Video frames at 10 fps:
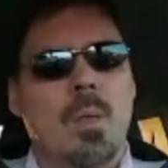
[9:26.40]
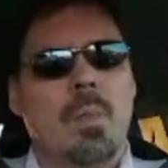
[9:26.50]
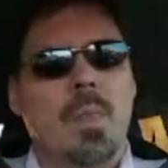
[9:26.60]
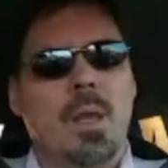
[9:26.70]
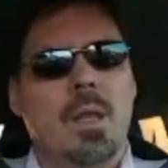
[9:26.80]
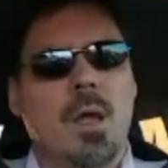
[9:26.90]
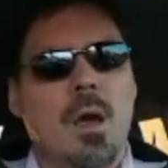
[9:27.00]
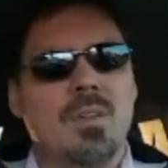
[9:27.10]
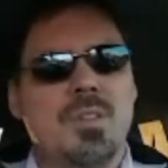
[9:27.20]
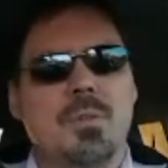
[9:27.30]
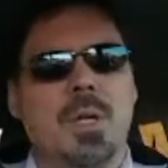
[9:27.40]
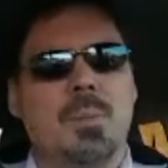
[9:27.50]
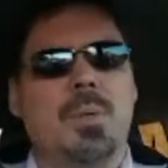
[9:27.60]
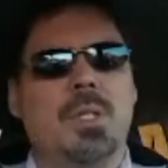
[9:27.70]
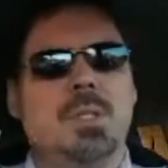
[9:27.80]
it caused the Great
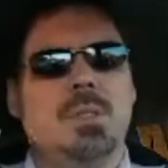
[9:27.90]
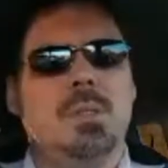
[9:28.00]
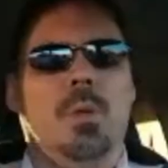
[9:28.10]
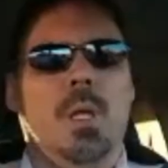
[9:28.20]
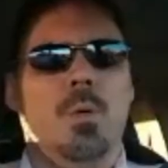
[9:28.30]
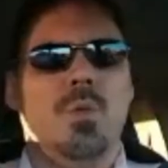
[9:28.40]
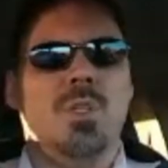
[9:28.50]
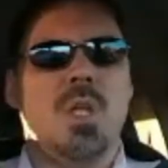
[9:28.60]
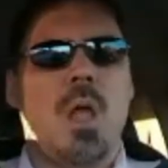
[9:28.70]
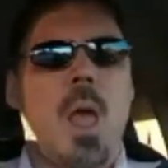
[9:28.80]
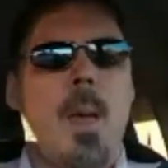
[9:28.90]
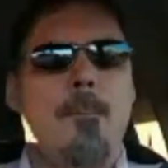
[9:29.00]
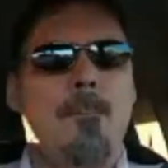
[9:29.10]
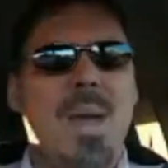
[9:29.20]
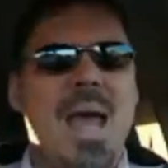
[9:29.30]
Depression. It was
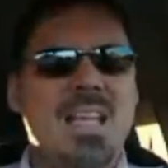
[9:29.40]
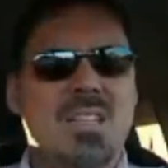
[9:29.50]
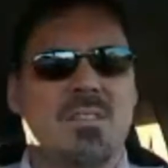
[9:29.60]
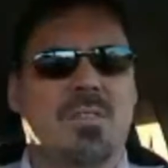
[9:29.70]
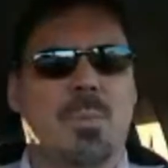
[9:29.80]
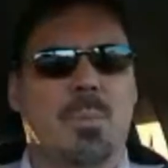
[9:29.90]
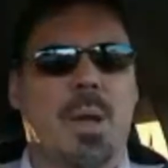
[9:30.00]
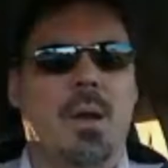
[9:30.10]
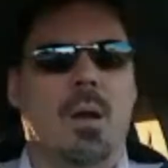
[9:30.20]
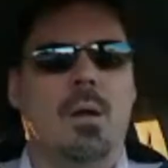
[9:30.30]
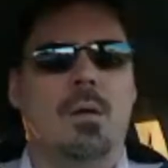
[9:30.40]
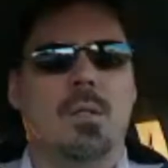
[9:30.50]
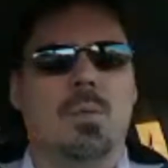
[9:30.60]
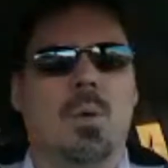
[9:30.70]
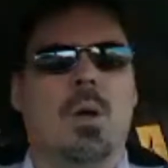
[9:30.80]
massive compared to
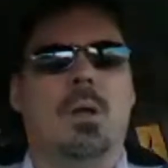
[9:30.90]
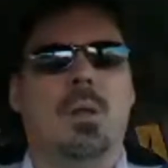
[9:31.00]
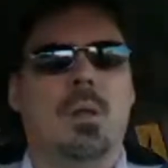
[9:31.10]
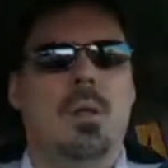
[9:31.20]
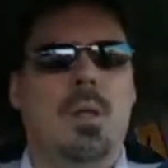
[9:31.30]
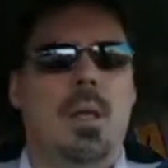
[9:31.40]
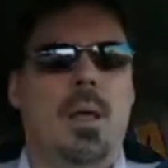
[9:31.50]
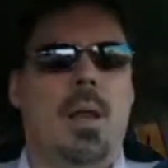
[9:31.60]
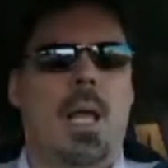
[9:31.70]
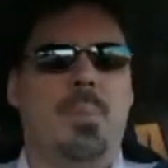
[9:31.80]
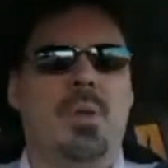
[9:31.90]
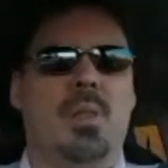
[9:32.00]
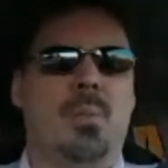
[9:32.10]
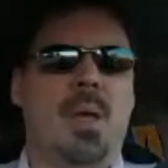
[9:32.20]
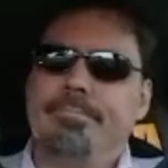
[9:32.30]
what had happened in the
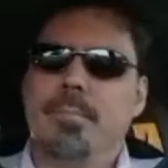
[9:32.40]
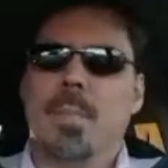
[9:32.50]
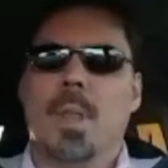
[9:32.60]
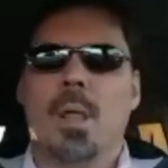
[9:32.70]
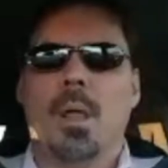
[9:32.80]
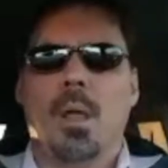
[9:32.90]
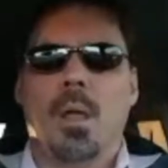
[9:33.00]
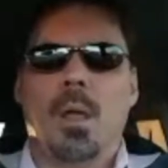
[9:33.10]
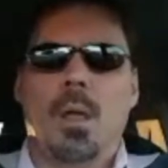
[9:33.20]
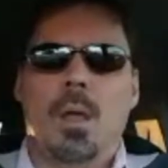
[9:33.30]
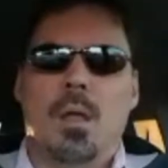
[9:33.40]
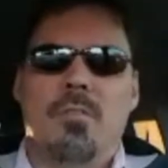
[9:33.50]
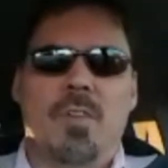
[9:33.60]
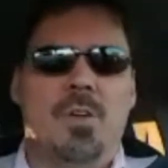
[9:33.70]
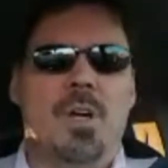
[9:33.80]
past. When
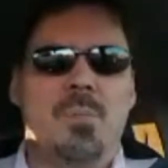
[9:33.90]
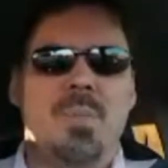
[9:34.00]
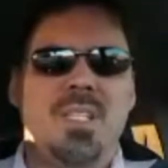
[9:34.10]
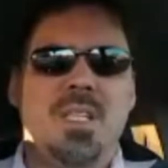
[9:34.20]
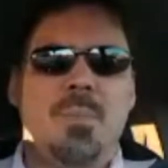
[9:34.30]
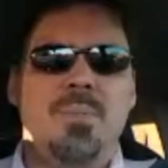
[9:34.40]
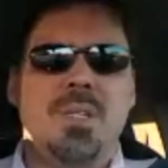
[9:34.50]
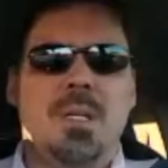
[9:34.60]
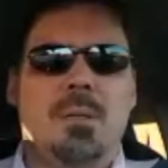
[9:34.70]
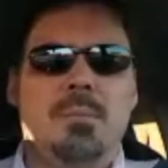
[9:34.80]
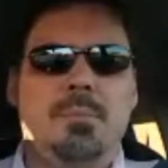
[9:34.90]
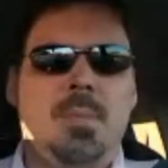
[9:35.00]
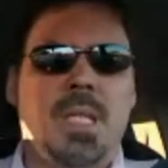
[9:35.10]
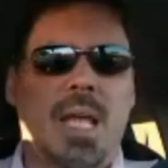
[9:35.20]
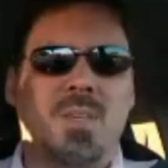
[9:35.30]
federal government steps in,
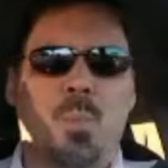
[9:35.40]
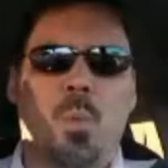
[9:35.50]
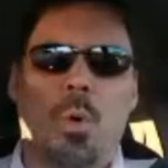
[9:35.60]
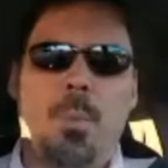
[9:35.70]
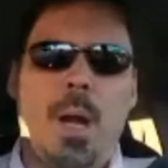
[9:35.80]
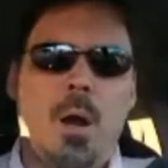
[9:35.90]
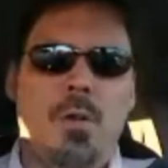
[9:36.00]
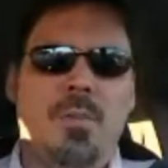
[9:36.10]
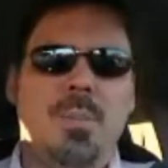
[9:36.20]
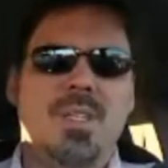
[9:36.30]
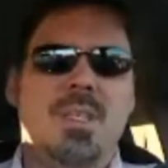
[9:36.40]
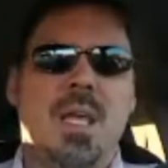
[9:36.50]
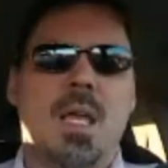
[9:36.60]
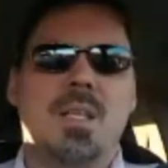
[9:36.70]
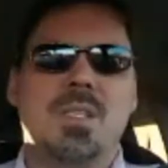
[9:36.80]
takes more power from the
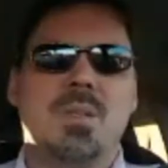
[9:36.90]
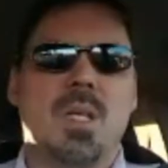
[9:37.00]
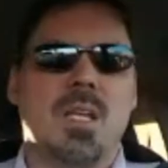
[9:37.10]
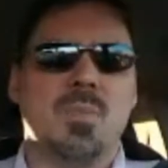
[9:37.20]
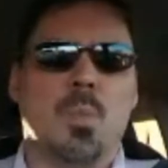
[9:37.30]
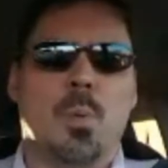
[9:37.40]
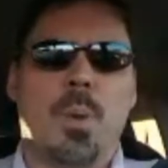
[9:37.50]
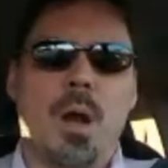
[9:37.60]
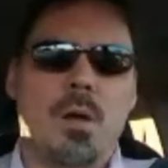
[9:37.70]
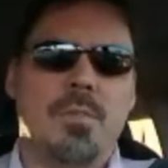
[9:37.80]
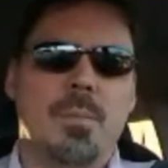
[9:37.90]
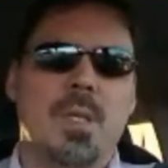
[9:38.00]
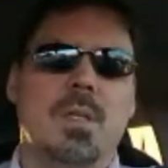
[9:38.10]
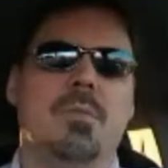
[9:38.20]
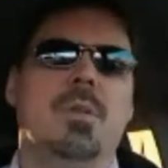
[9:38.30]
states, takes more power from the
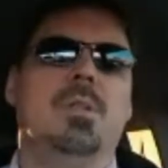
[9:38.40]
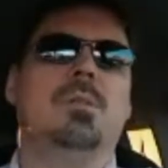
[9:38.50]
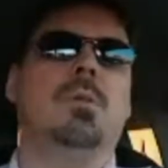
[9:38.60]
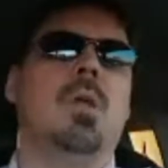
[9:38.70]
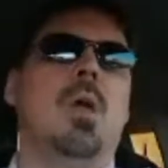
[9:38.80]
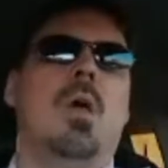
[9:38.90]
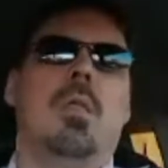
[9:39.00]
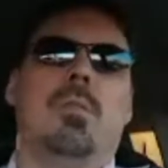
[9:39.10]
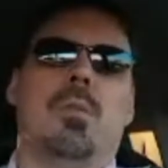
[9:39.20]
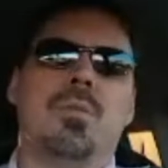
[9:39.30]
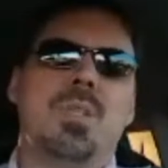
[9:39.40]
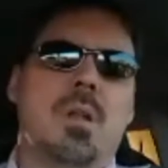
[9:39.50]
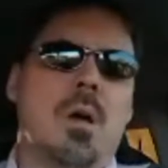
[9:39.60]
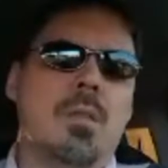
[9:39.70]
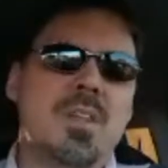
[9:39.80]
individual, throws in all
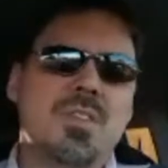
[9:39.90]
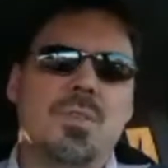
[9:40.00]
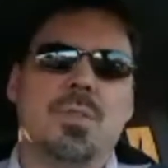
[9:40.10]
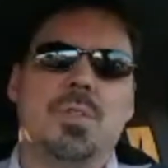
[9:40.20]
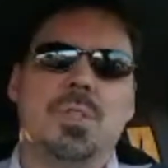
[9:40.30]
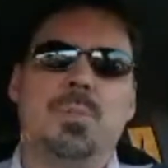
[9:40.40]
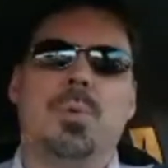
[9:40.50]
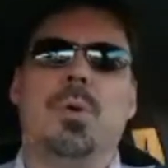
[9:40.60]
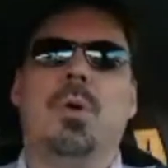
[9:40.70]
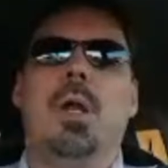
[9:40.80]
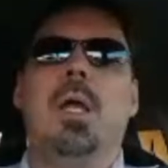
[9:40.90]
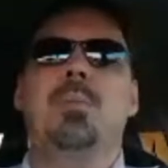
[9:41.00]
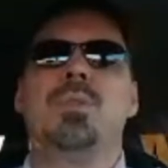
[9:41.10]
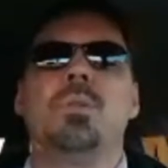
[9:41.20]
these socialist programs,